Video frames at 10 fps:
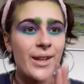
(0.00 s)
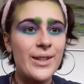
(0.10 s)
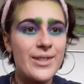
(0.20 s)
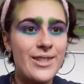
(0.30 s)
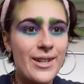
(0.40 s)

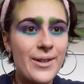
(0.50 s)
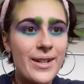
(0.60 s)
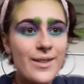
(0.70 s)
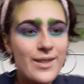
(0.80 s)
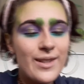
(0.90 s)
So
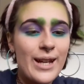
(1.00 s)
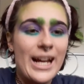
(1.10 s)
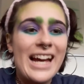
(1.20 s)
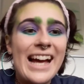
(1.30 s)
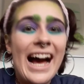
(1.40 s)
here's the
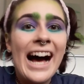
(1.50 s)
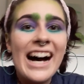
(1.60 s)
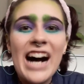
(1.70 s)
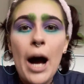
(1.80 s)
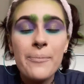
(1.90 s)
thing,
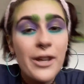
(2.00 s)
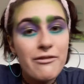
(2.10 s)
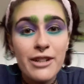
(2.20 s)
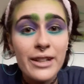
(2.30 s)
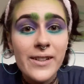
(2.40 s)
I'm not
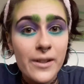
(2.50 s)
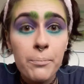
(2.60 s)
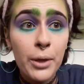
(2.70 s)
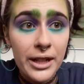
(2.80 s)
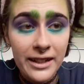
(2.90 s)
very good at
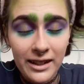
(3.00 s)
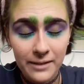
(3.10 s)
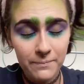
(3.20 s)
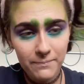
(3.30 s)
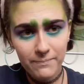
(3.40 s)
putting on...
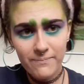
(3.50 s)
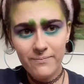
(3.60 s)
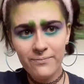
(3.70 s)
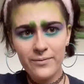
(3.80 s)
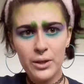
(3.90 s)

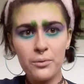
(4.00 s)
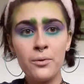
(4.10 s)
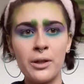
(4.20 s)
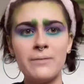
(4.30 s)
Ooh!